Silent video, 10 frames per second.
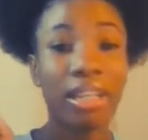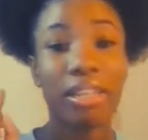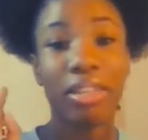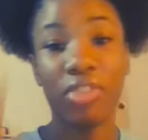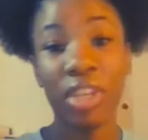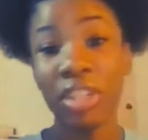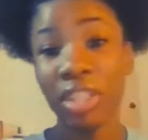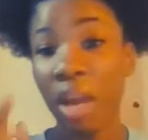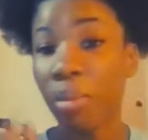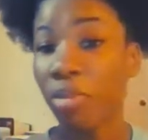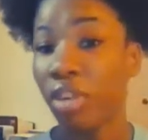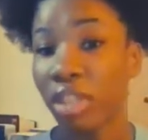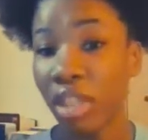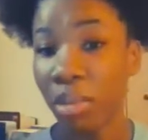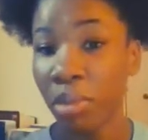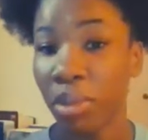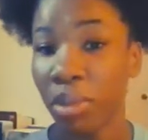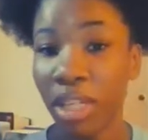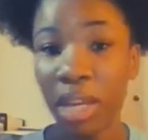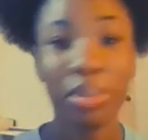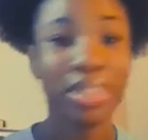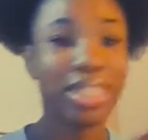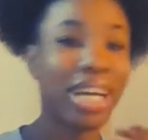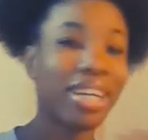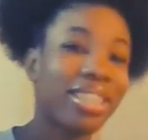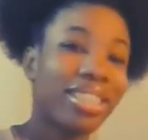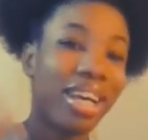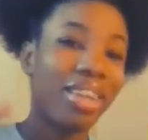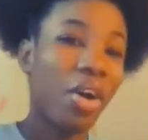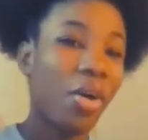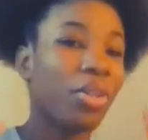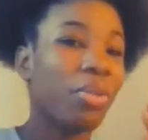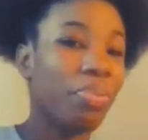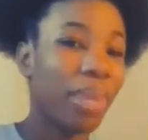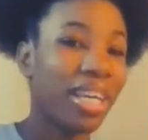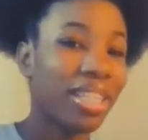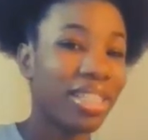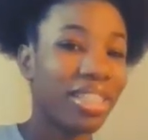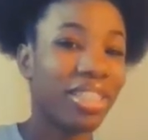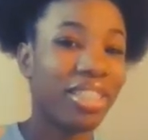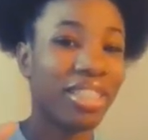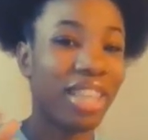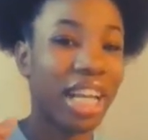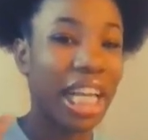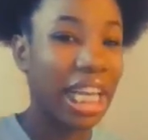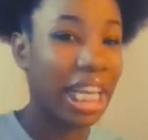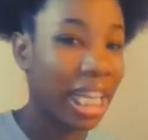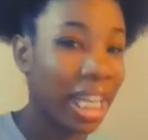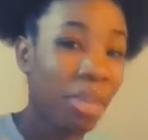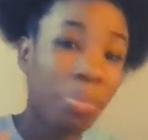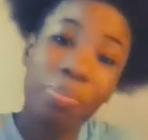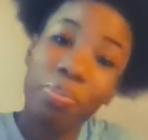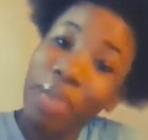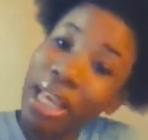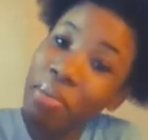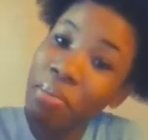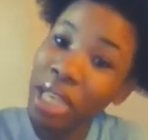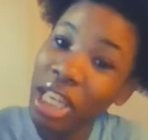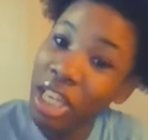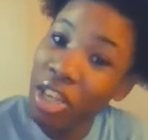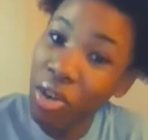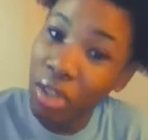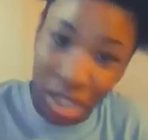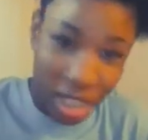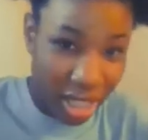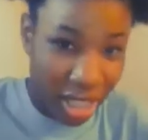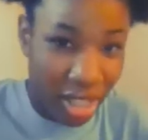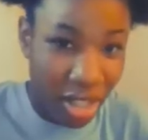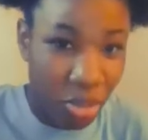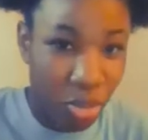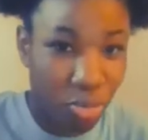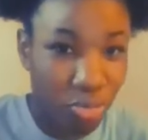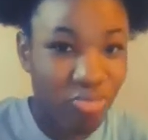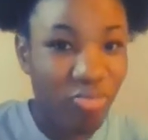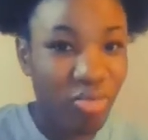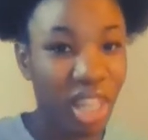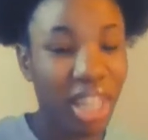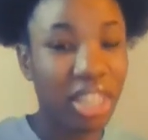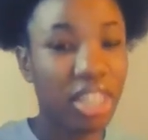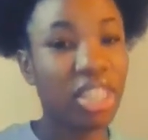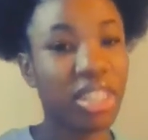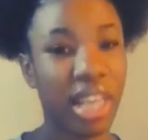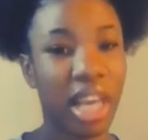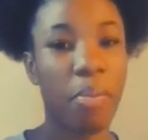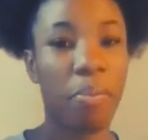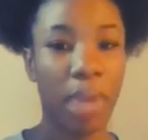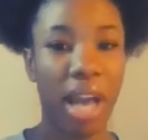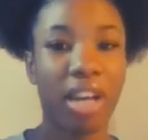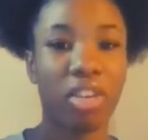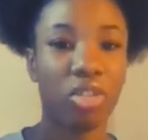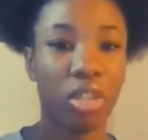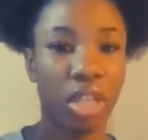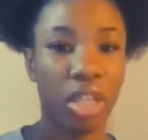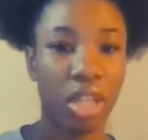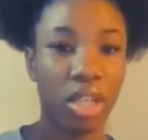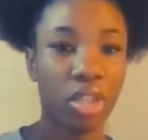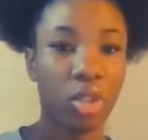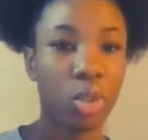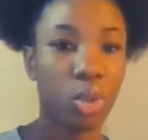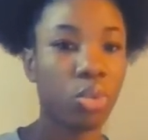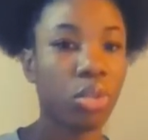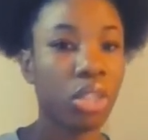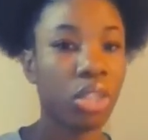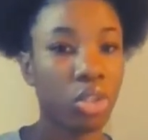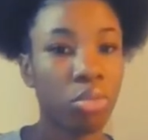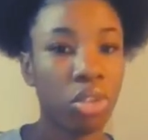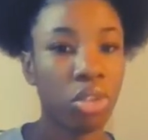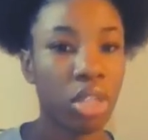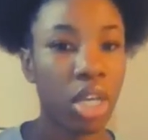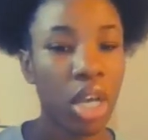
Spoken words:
The video that I'm first going to be putting up is not going to sound all the best. It's going to sound a little bit mediocre, because I'm really just getting back really into music.